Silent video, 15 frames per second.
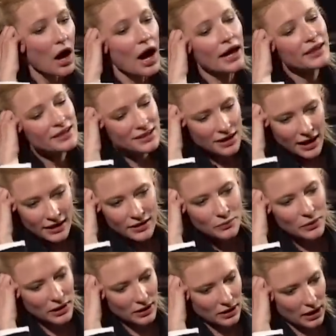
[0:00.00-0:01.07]
I decided
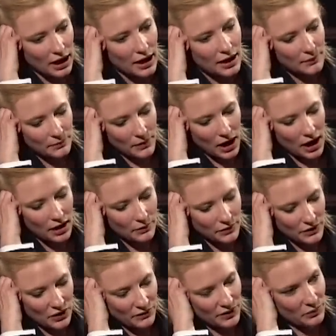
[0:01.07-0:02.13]
when um, I
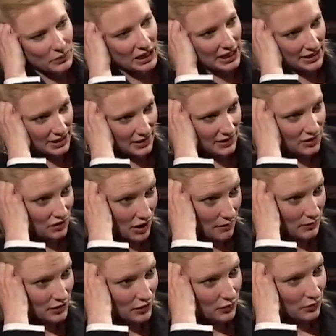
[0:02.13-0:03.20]
was offered a place in this
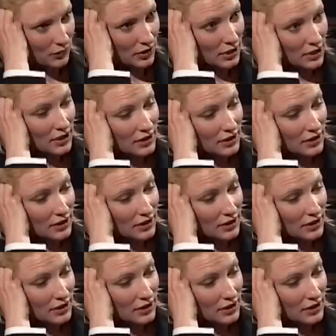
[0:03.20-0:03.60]
drama school